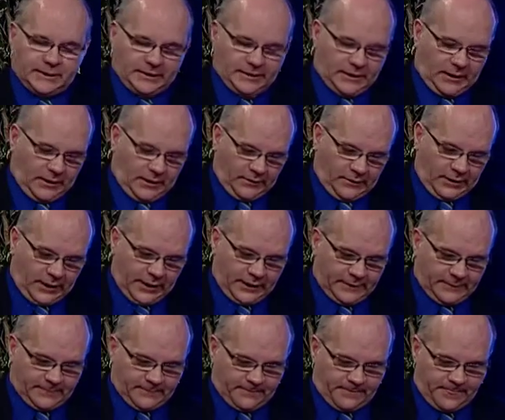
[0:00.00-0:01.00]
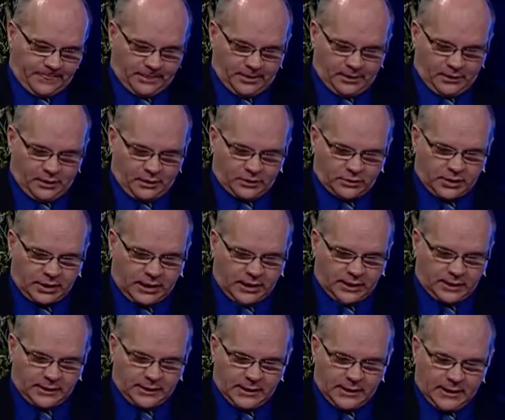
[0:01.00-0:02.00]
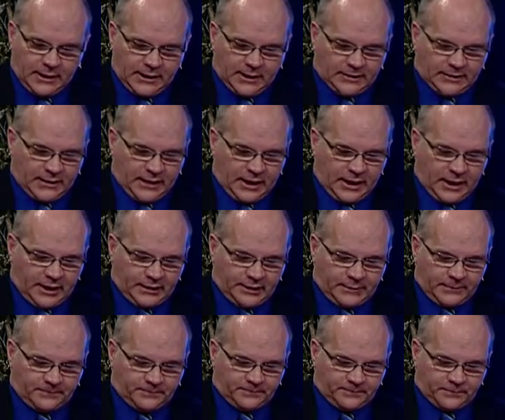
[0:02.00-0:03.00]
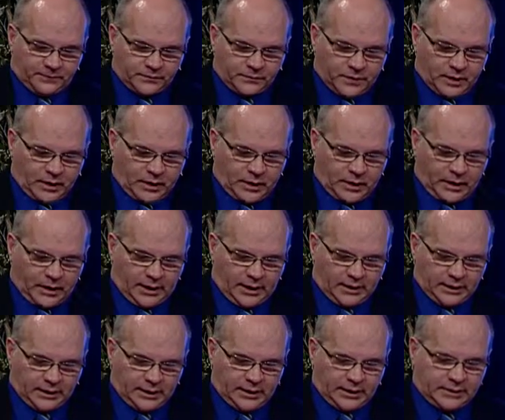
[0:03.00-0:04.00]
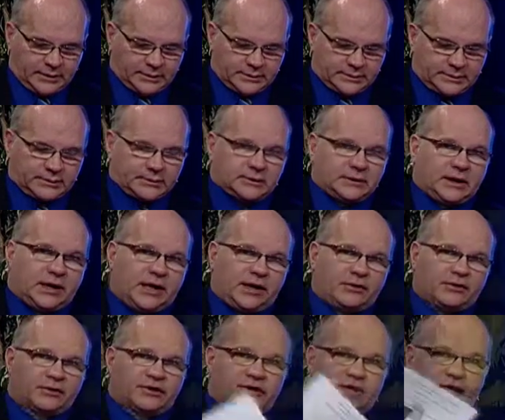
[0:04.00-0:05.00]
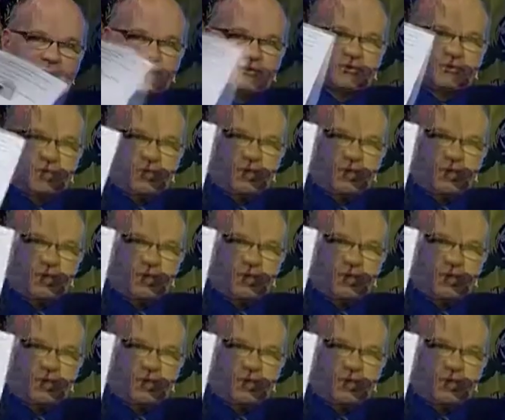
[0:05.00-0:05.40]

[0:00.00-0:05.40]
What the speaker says: All right. Okay. Then it later states